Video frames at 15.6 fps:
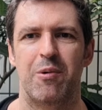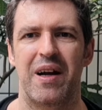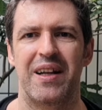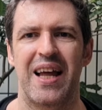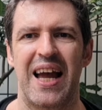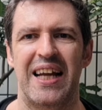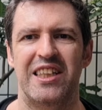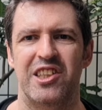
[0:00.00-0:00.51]
an
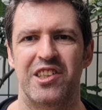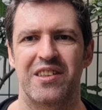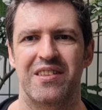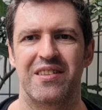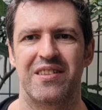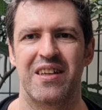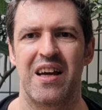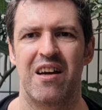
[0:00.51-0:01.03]

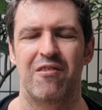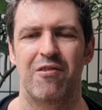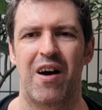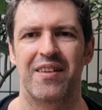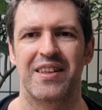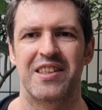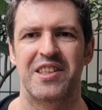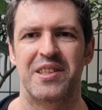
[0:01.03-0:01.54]
ancient,
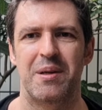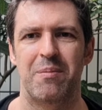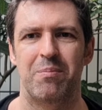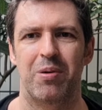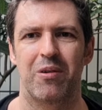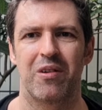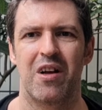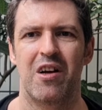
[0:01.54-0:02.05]
rather
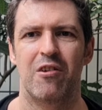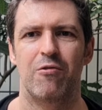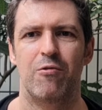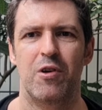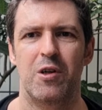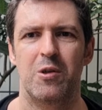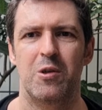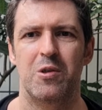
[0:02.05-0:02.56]
simple
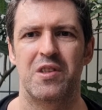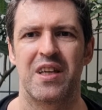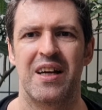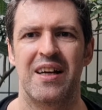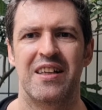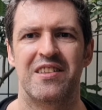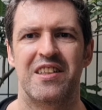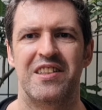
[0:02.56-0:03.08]
ruse
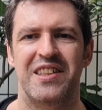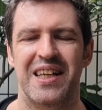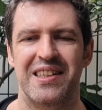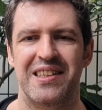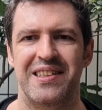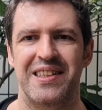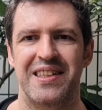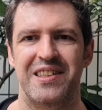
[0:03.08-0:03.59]

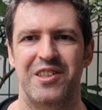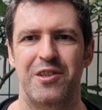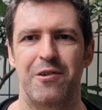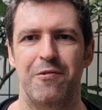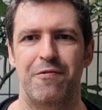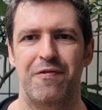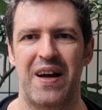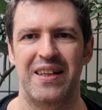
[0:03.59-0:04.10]
suggested
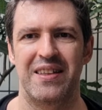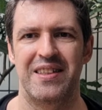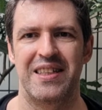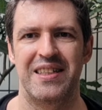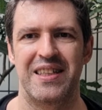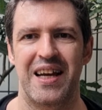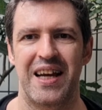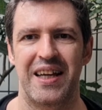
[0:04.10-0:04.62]
to Fancy
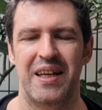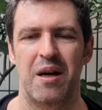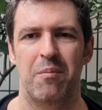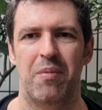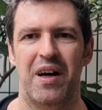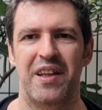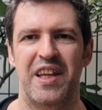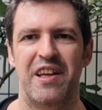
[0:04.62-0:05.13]
Day
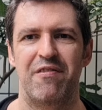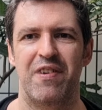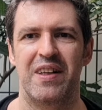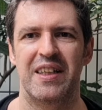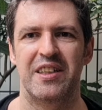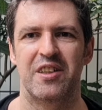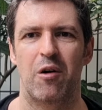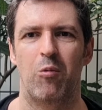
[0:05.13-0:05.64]
by the
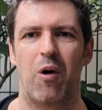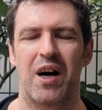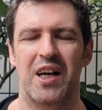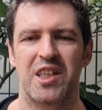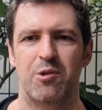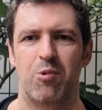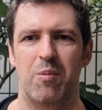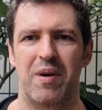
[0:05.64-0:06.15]
village
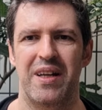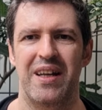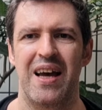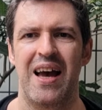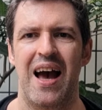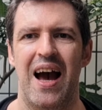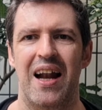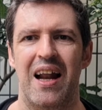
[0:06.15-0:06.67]
wise woman,
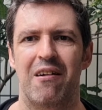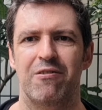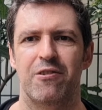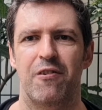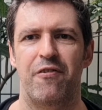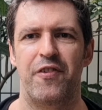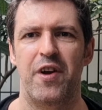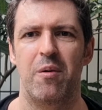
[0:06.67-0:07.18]
and after
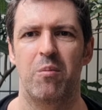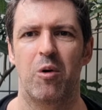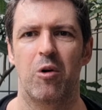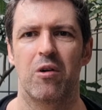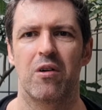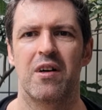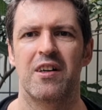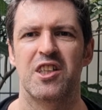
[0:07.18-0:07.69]
a few
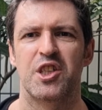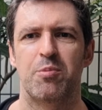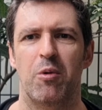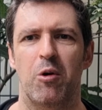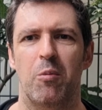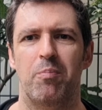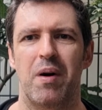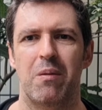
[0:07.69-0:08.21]
more
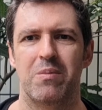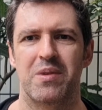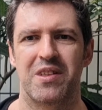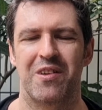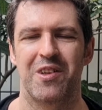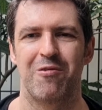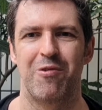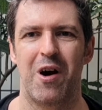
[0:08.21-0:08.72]
small bumps
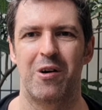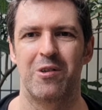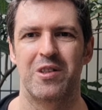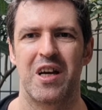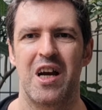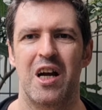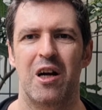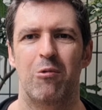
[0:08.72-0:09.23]
on the road,
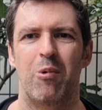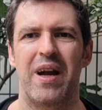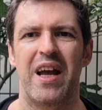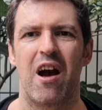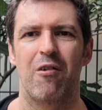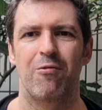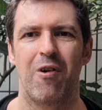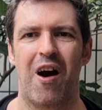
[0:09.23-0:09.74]
we
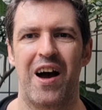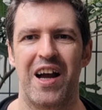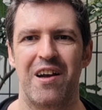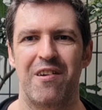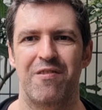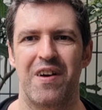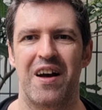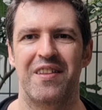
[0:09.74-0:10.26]

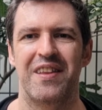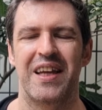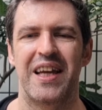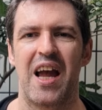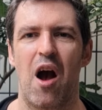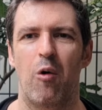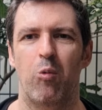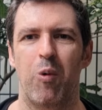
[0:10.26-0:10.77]
arrive at
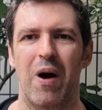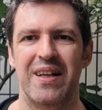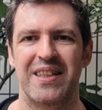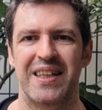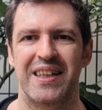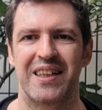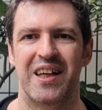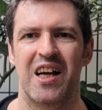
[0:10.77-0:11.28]
the
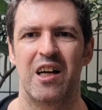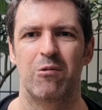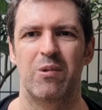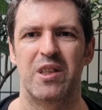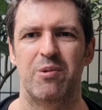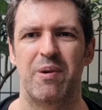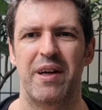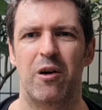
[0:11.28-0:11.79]
wedding
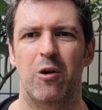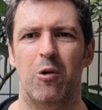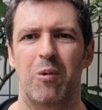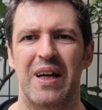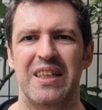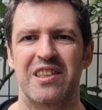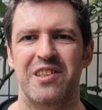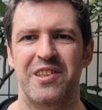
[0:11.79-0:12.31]
which we
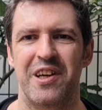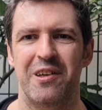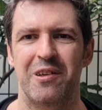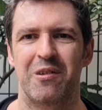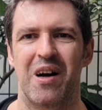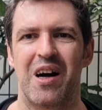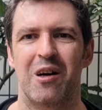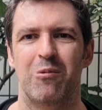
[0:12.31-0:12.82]
always knew
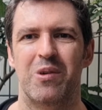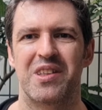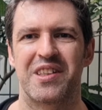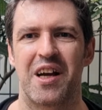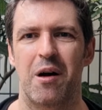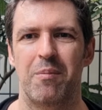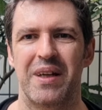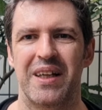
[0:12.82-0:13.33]
was
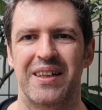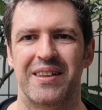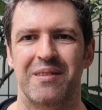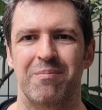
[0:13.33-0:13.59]
coming.